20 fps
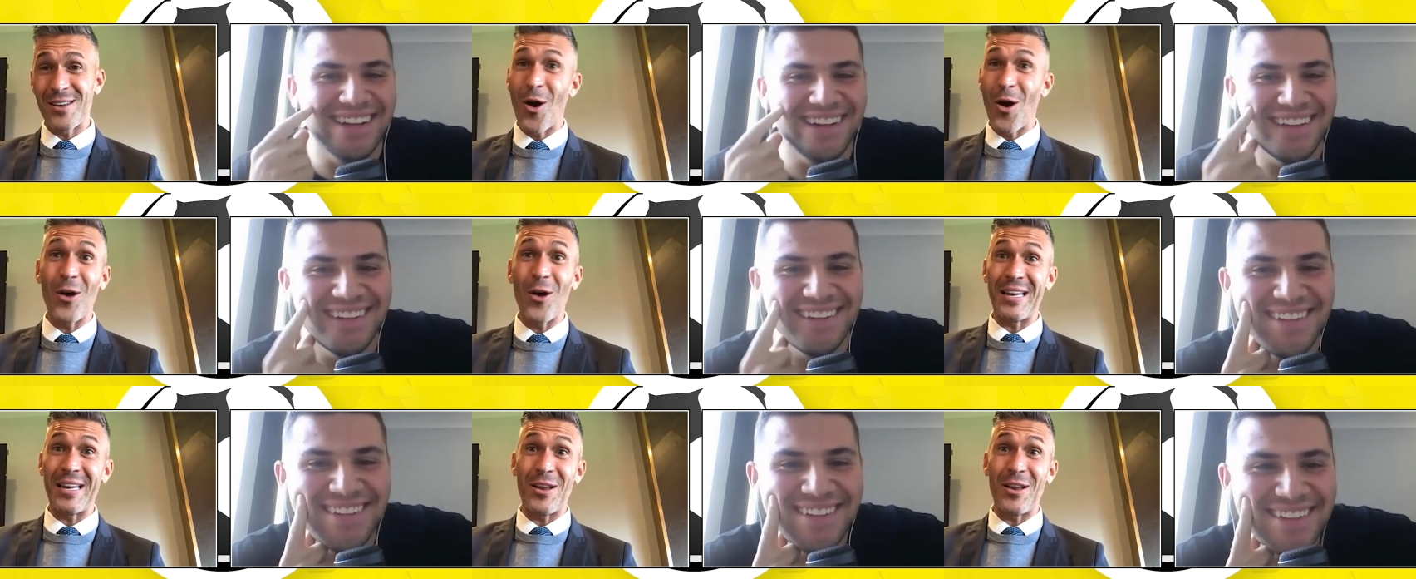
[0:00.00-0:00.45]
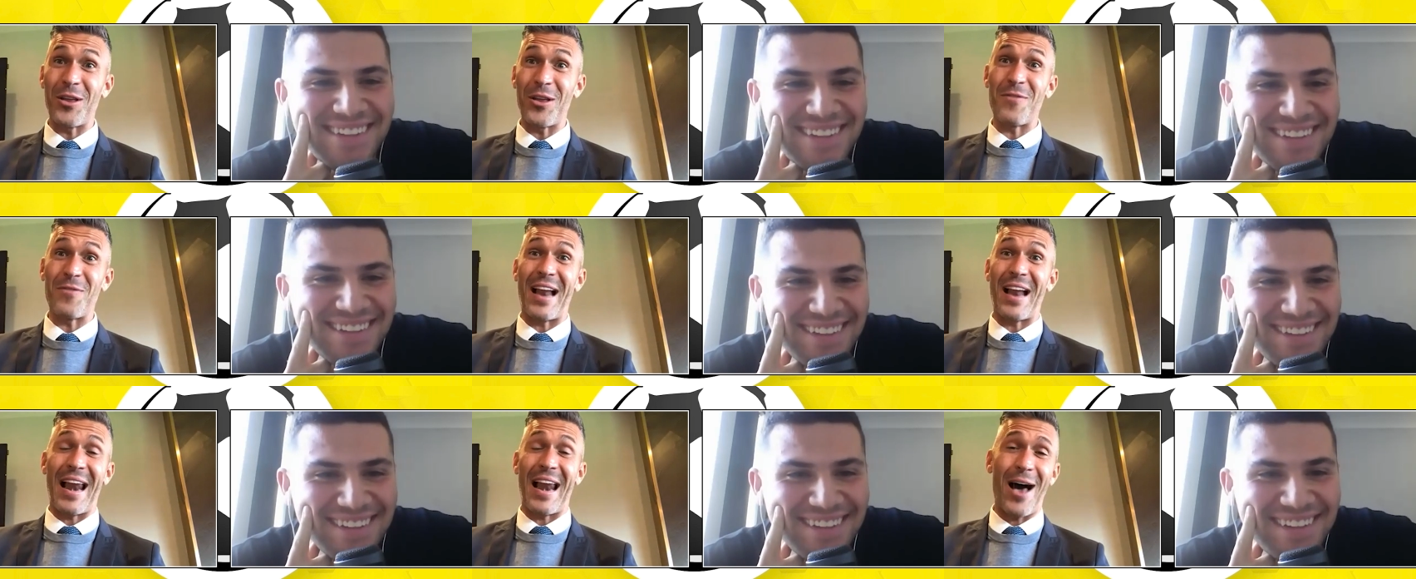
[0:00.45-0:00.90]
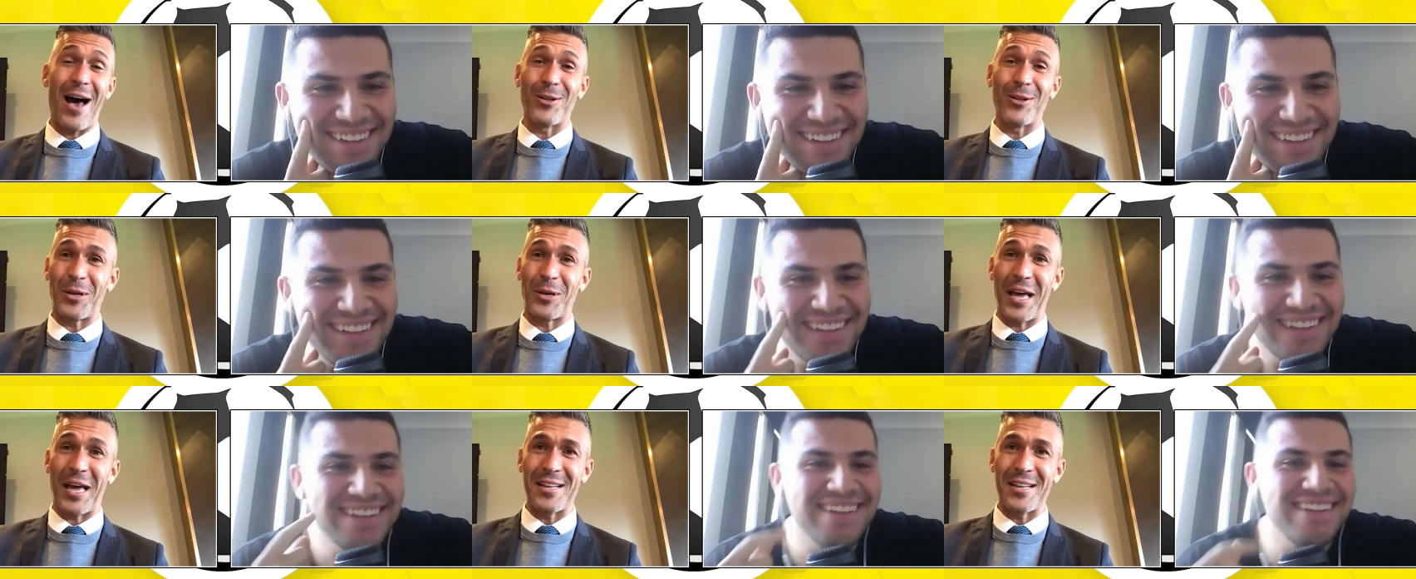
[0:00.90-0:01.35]
Speaker 1: not, not even allowed to
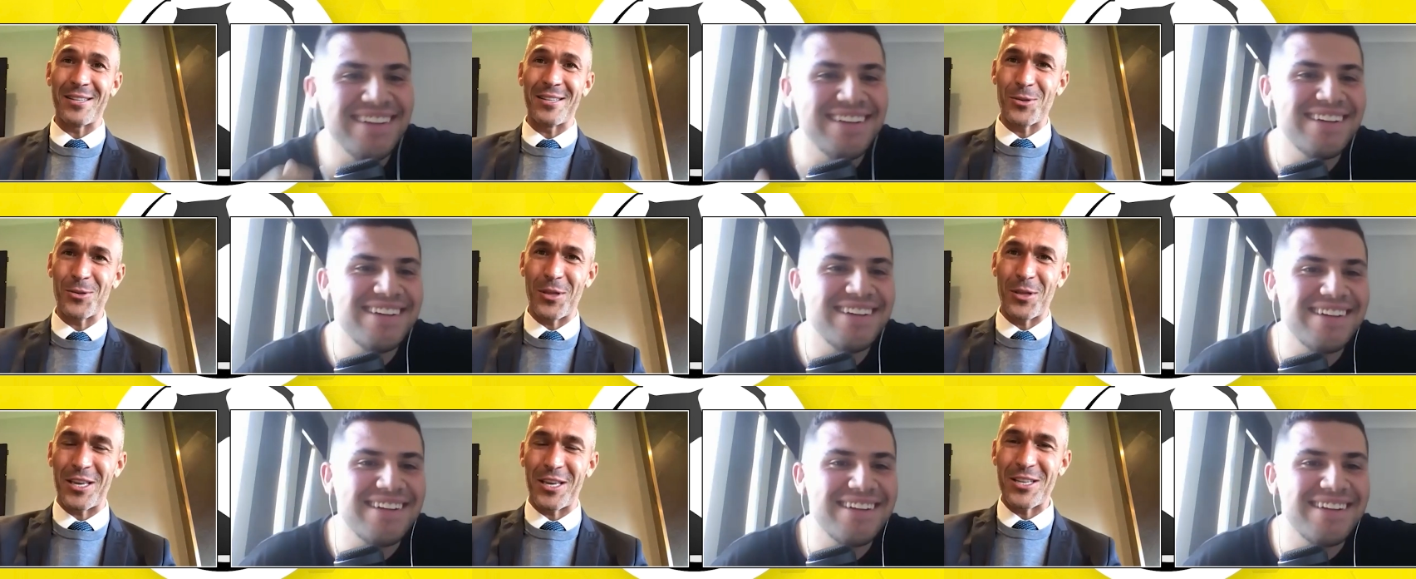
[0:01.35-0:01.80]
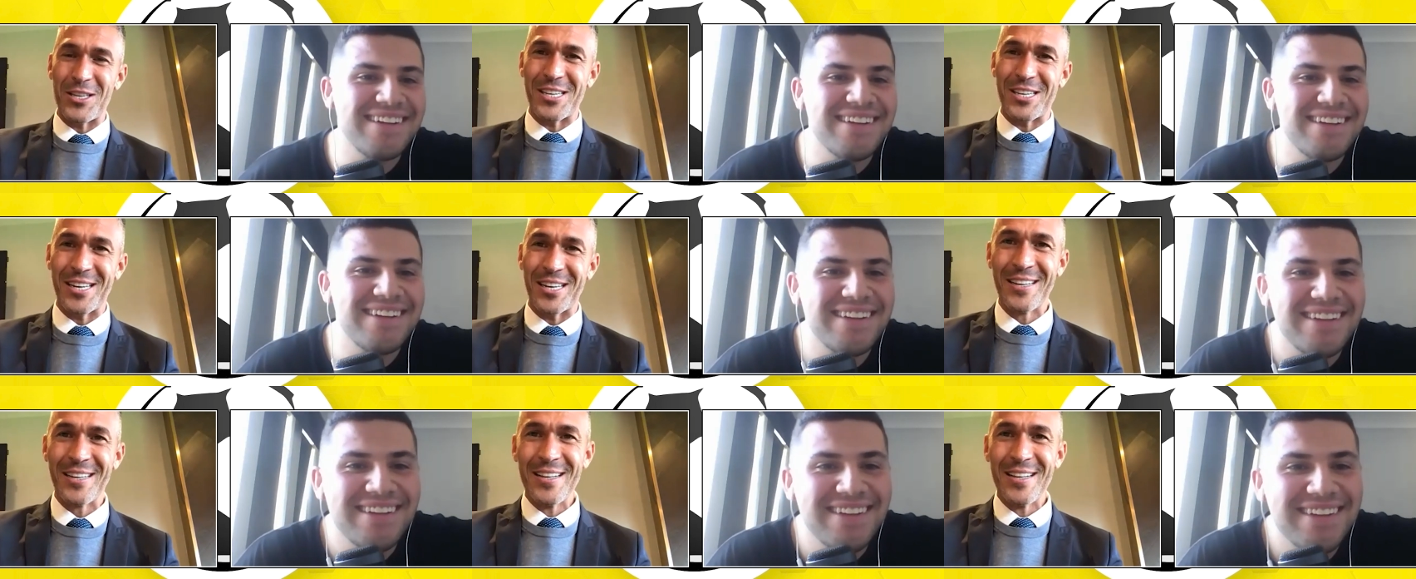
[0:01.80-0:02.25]
get into the kitchen